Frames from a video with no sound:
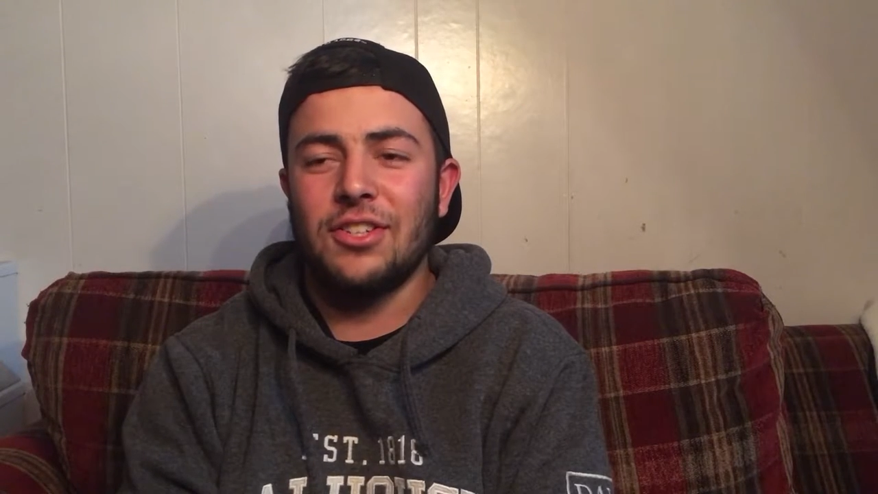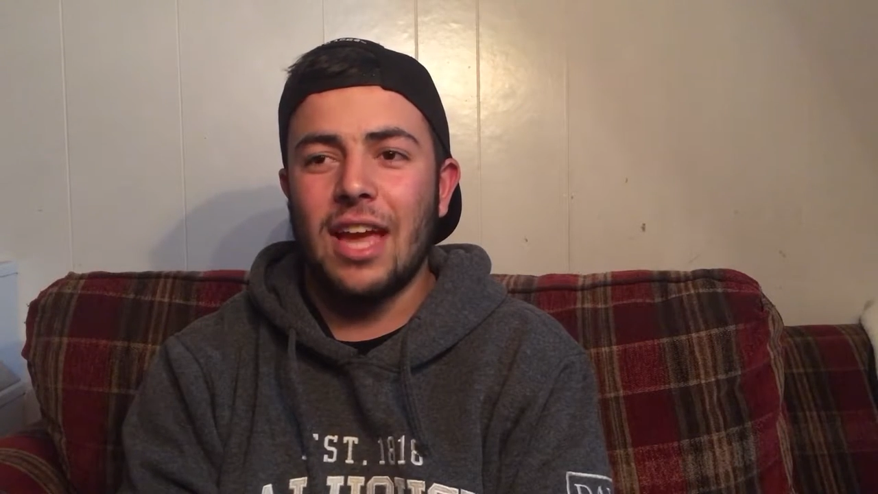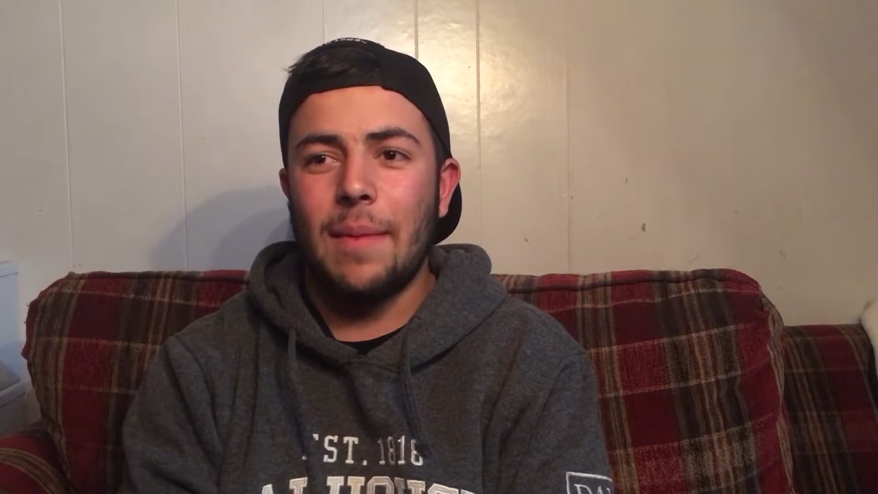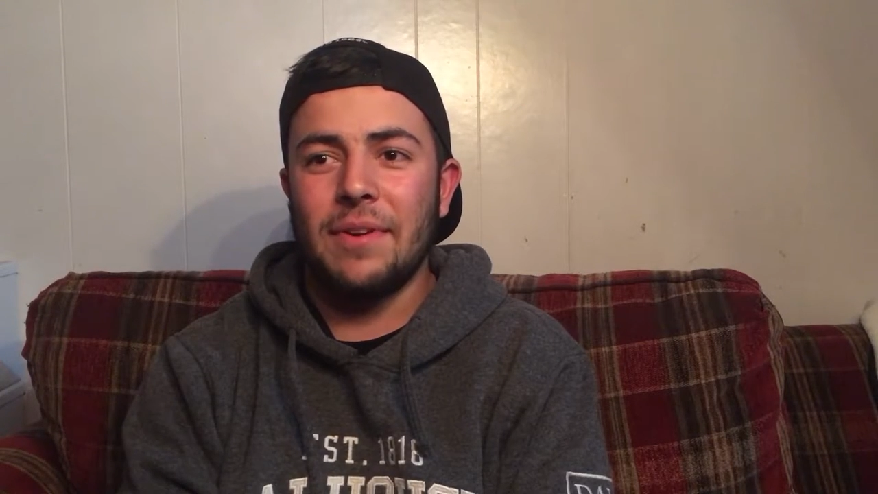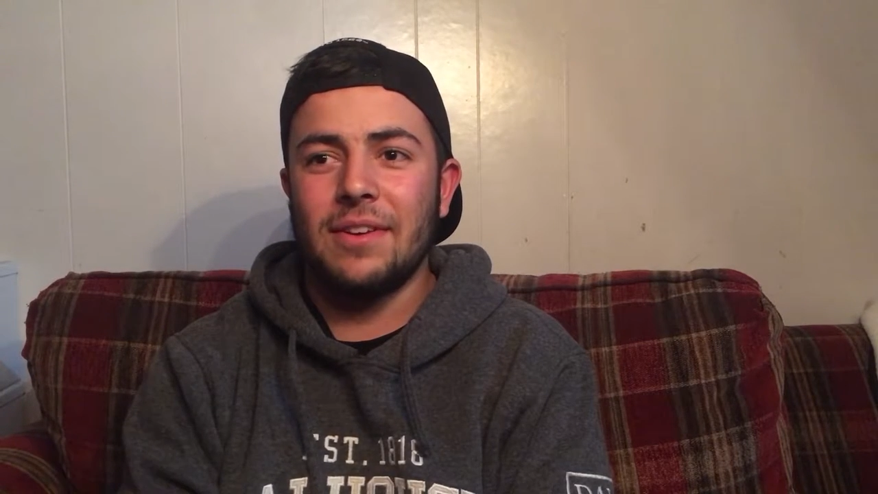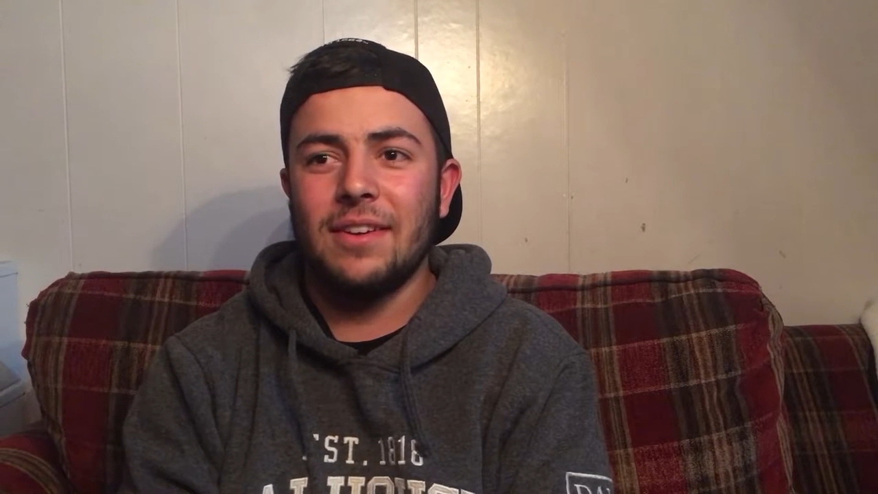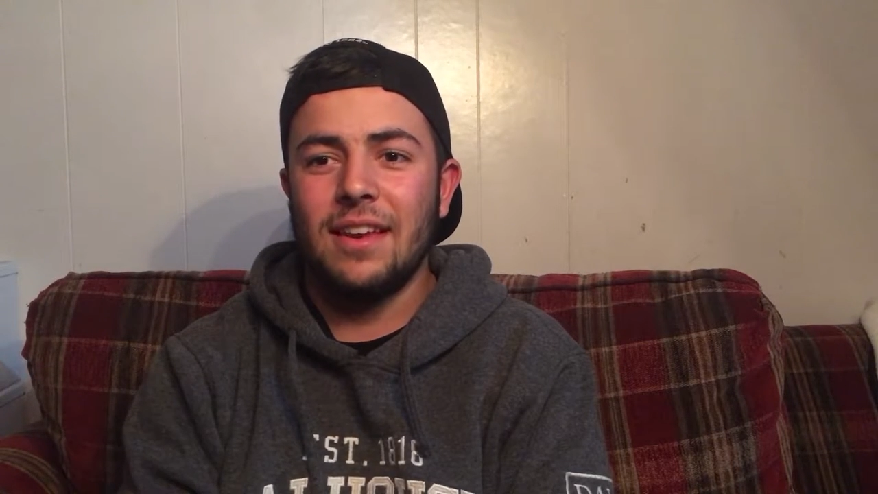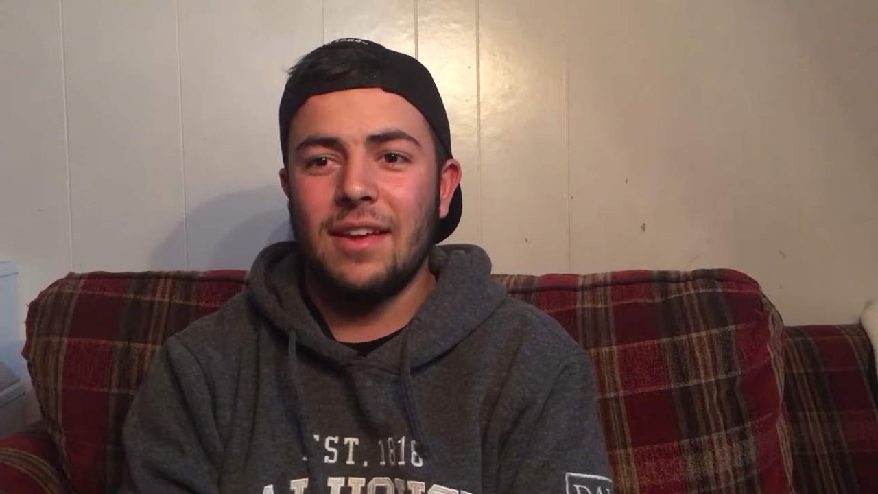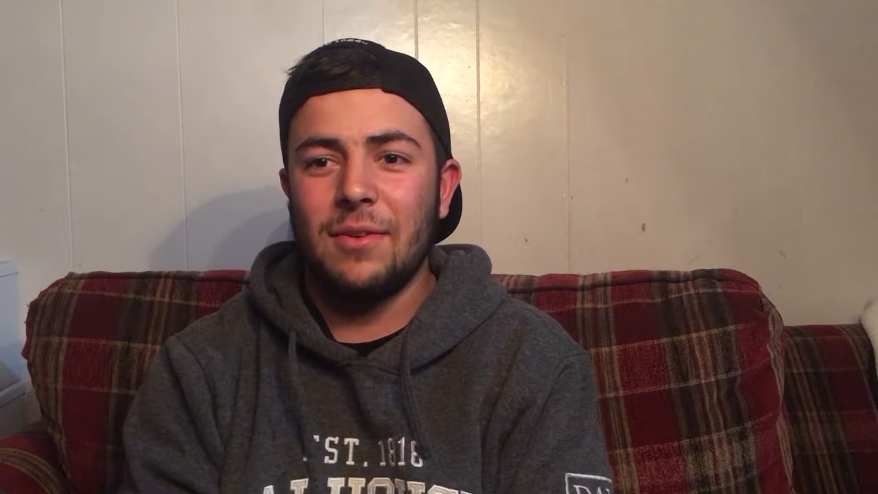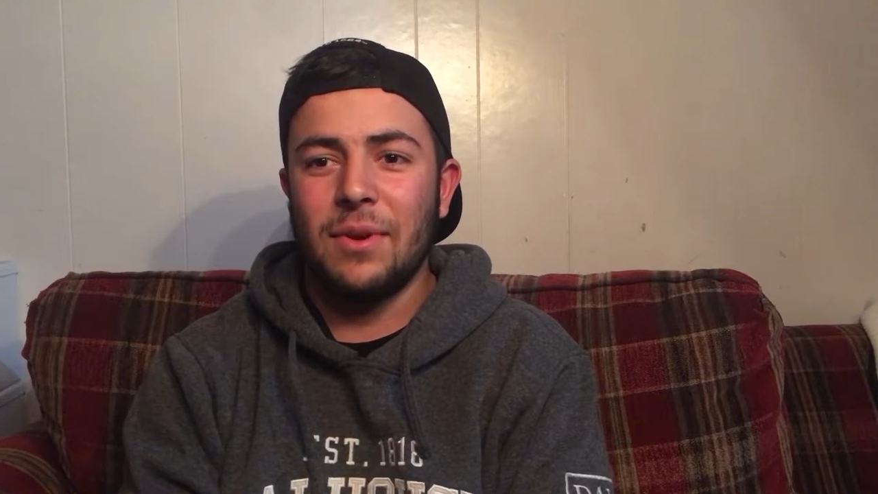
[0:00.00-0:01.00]
cabin
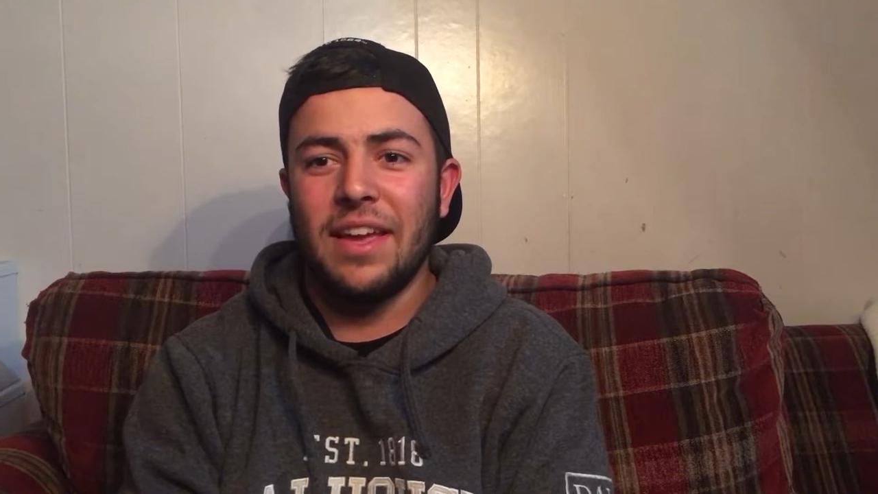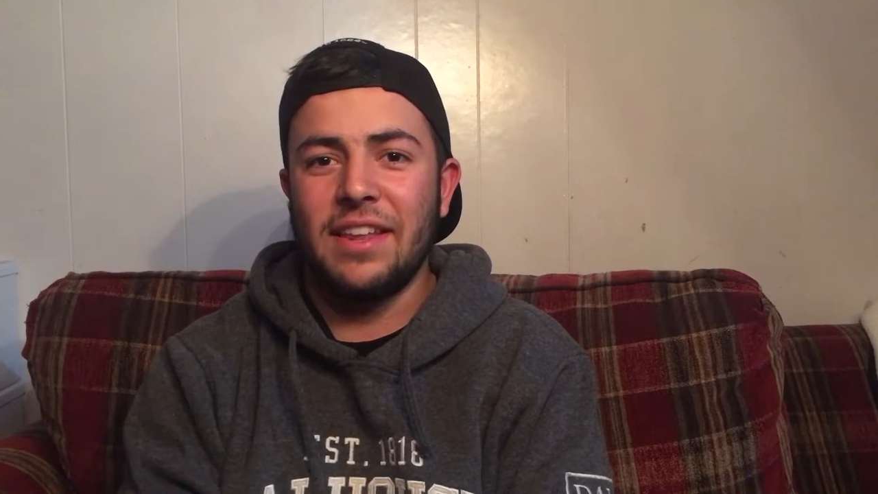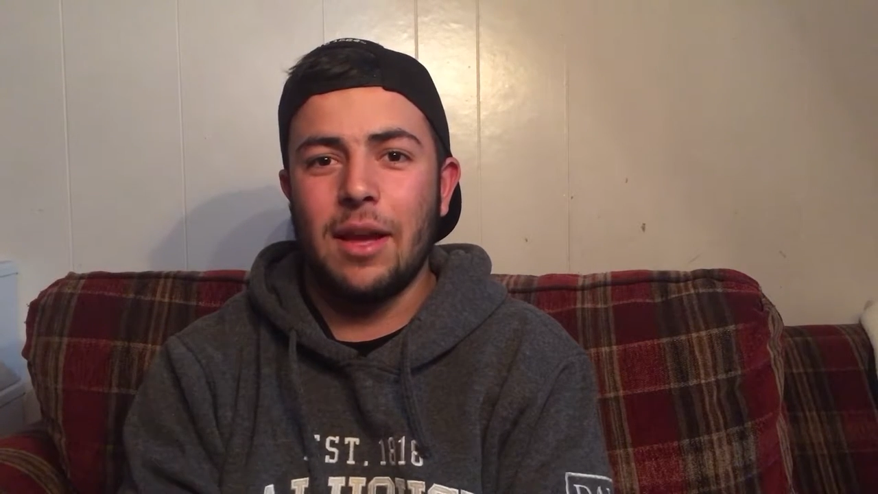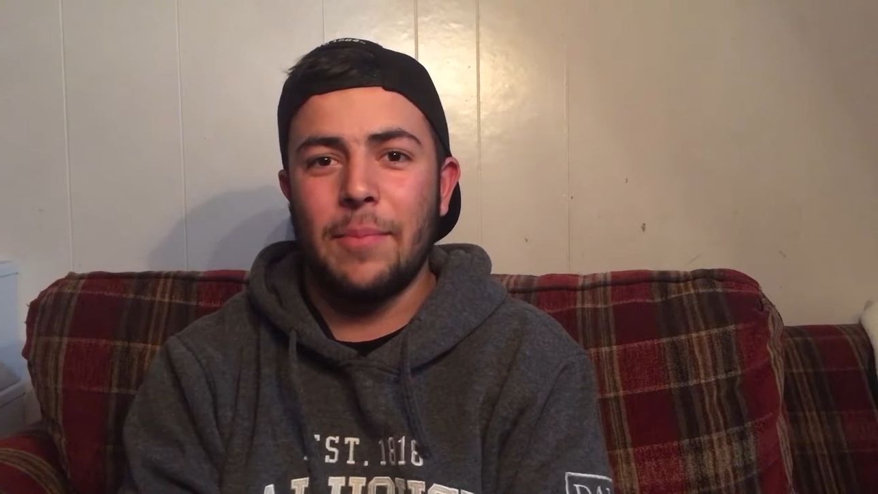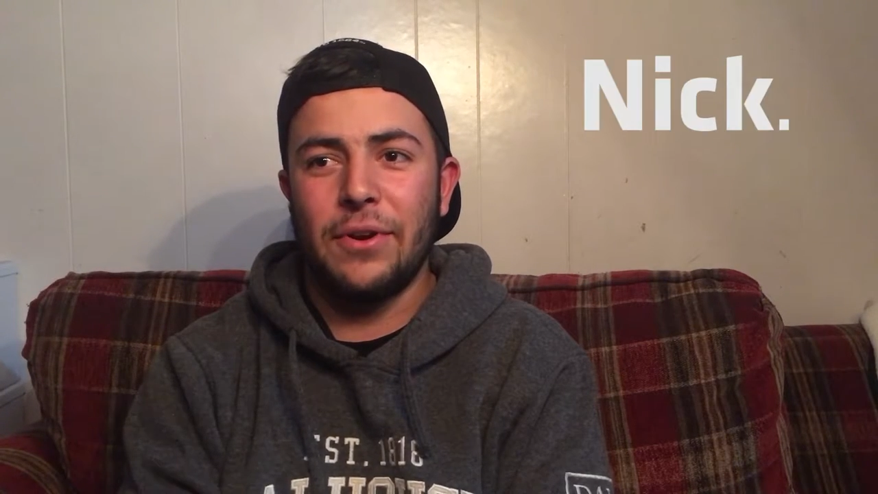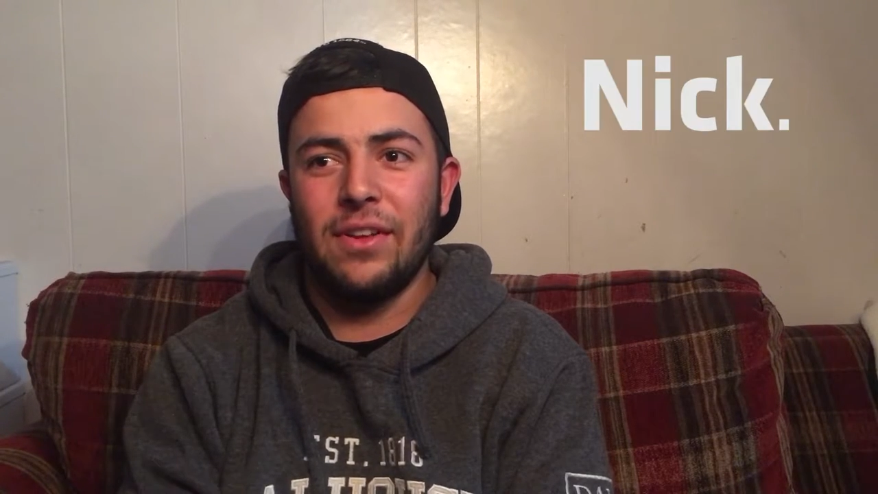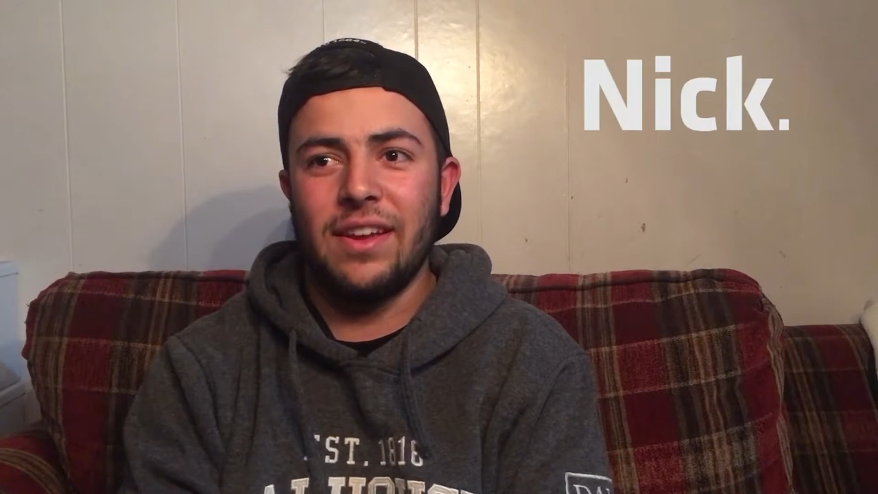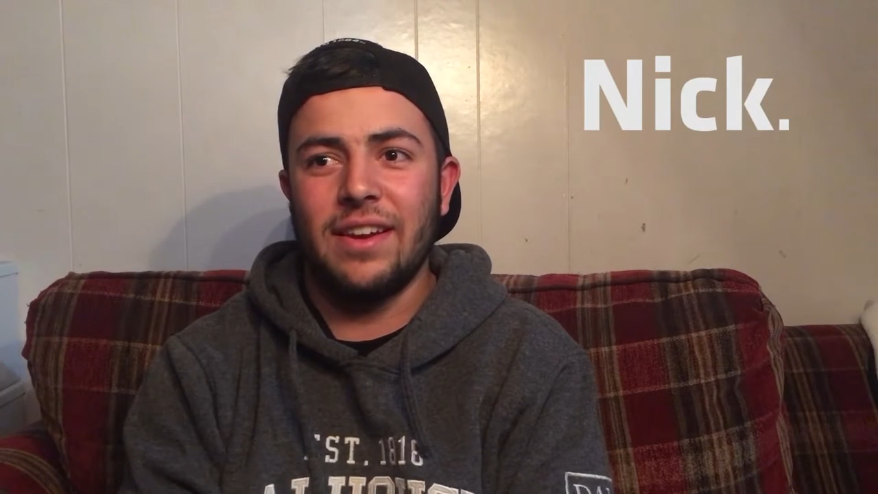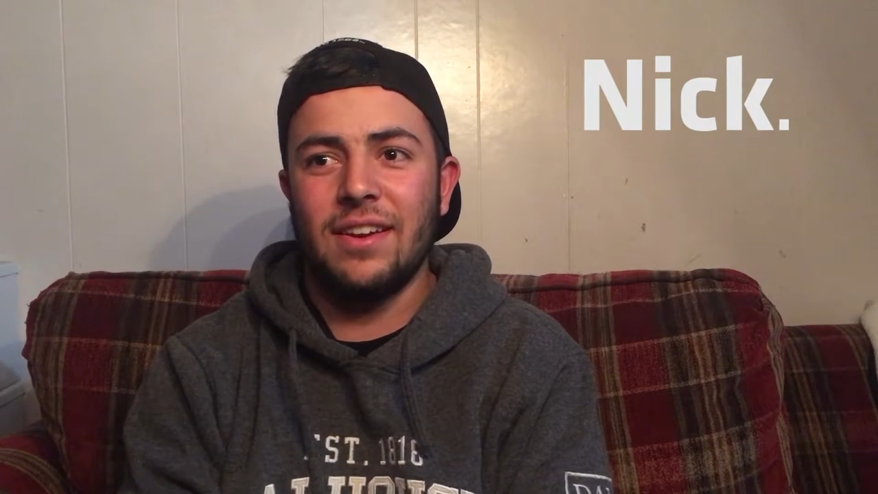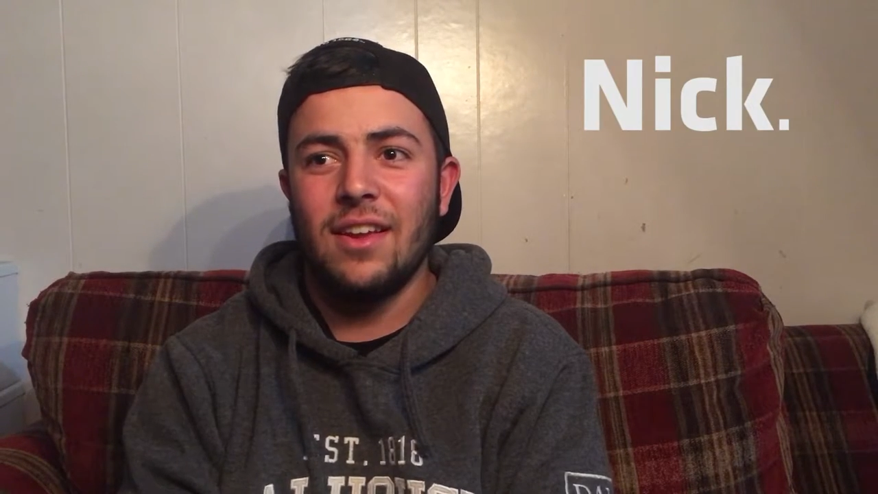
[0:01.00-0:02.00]
were getting up early
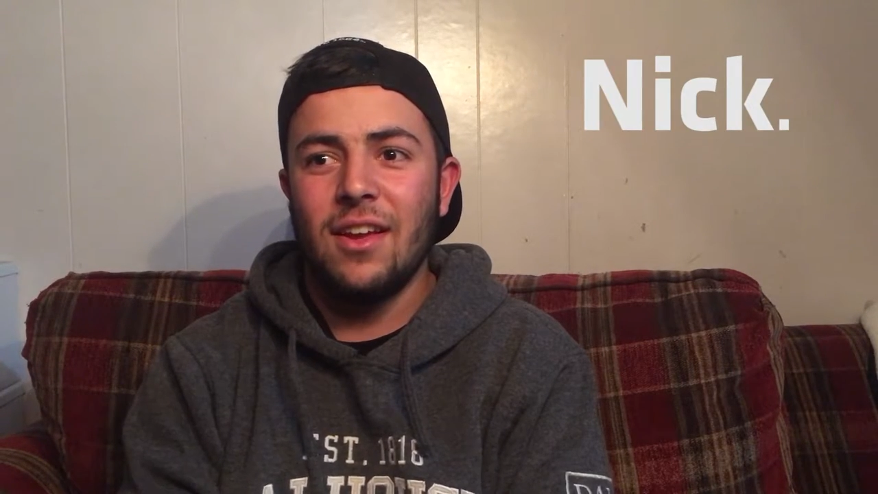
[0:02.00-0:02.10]
and